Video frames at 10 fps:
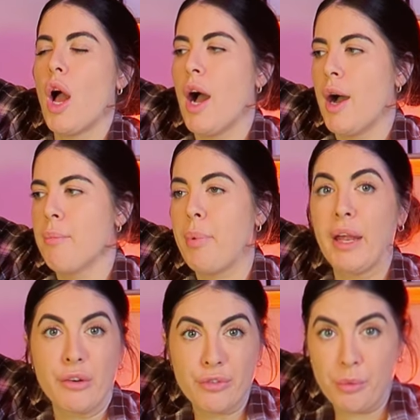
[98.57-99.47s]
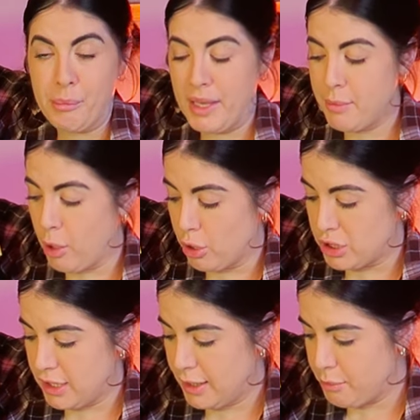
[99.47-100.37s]
um, better for me
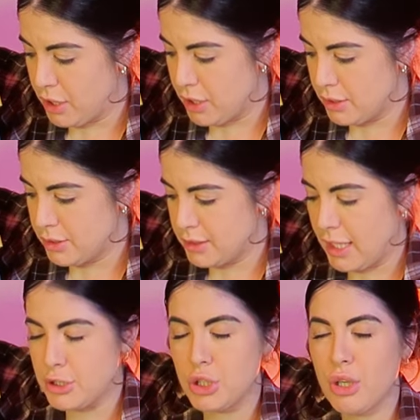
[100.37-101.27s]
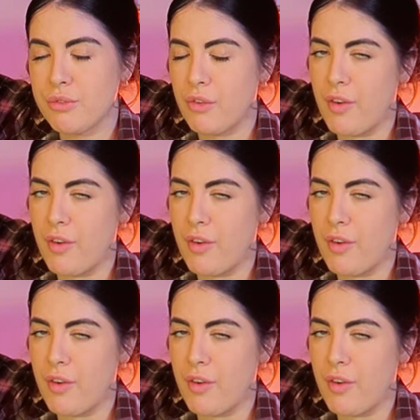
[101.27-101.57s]
personally because I do love the